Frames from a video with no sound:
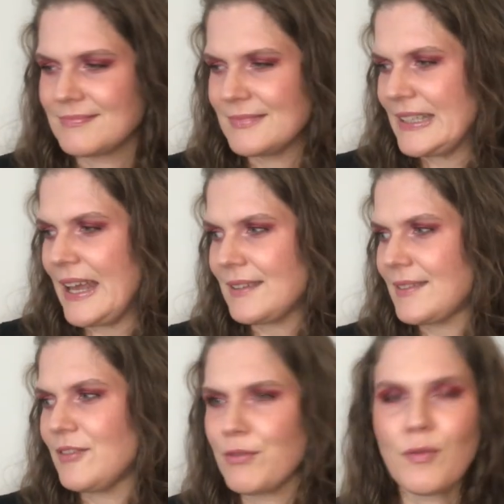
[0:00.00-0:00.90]
get
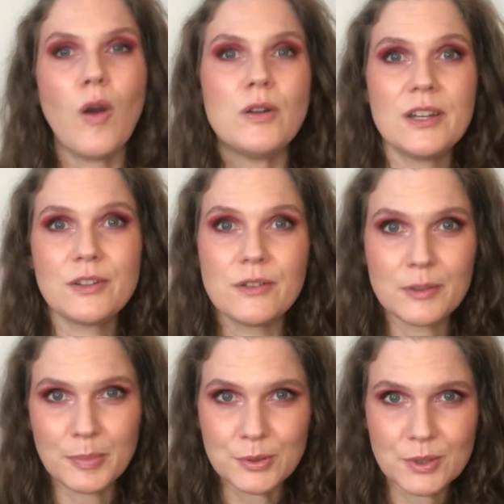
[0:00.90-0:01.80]
thrown into the
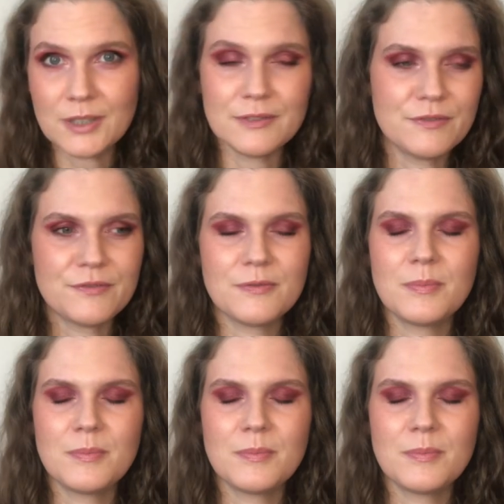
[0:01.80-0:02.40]
pool of